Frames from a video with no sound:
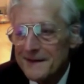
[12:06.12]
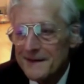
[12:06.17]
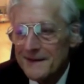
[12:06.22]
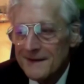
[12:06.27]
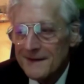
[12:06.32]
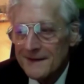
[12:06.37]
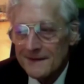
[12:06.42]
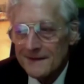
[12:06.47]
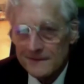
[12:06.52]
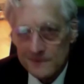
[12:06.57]

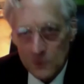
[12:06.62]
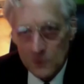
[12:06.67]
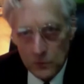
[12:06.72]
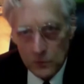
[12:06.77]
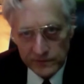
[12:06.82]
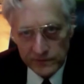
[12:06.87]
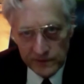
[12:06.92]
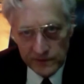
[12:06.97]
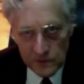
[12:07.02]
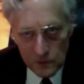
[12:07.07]
So was the
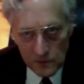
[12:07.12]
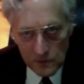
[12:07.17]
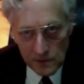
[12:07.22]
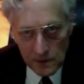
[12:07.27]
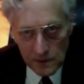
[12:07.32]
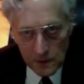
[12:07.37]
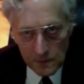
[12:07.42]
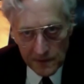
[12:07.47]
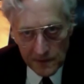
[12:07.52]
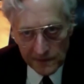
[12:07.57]
Unicode
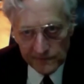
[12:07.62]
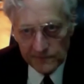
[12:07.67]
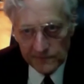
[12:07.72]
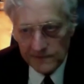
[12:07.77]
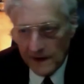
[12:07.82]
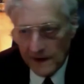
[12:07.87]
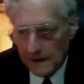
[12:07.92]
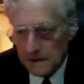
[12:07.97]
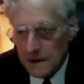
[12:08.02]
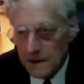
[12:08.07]
mess
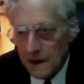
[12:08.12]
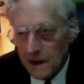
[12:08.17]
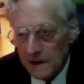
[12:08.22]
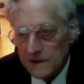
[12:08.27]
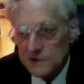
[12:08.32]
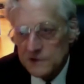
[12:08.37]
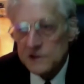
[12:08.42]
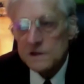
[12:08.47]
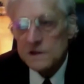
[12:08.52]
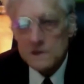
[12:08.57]
technology?
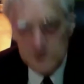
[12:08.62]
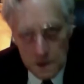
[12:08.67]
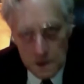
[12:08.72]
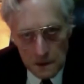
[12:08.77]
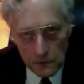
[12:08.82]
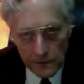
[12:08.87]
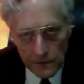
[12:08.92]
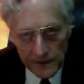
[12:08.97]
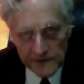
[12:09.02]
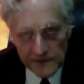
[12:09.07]
No,
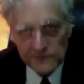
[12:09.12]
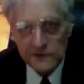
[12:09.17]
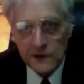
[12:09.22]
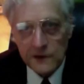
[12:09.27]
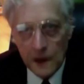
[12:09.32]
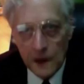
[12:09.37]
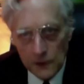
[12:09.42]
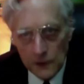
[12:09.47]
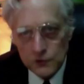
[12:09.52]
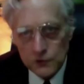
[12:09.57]
it's
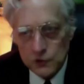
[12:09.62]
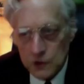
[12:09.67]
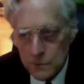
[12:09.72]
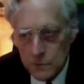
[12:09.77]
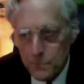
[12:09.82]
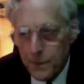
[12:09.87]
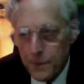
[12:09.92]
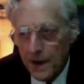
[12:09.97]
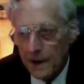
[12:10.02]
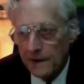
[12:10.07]
culture
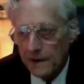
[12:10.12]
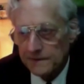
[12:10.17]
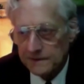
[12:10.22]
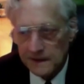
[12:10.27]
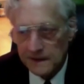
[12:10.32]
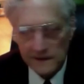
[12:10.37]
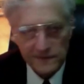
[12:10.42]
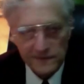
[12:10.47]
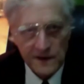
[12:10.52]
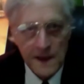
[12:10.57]
politics
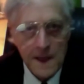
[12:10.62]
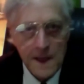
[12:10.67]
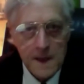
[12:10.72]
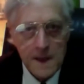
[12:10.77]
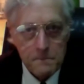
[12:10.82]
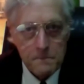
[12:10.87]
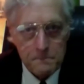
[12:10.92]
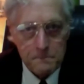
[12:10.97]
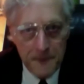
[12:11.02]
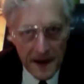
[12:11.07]

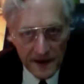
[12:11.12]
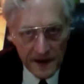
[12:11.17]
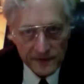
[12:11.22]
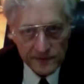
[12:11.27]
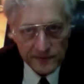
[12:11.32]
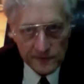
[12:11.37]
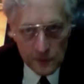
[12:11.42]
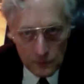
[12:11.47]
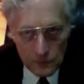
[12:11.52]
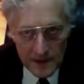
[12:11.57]

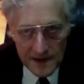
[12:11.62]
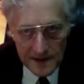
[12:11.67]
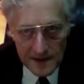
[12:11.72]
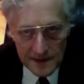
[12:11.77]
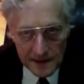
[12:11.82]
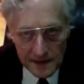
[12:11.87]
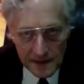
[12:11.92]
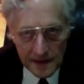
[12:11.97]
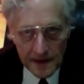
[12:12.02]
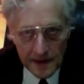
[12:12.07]
masquerading
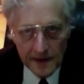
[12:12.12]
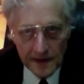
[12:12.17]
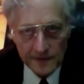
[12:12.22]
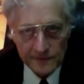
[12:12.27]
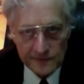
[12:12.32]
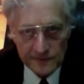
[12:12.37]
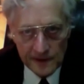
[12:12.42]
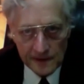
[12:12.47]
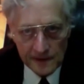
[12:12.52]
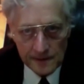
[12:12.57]
as
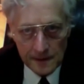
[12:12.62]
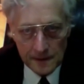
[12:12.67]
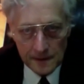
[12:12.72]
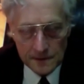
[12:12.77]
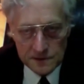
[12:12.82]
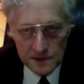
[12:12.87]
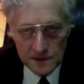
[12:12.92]
technology.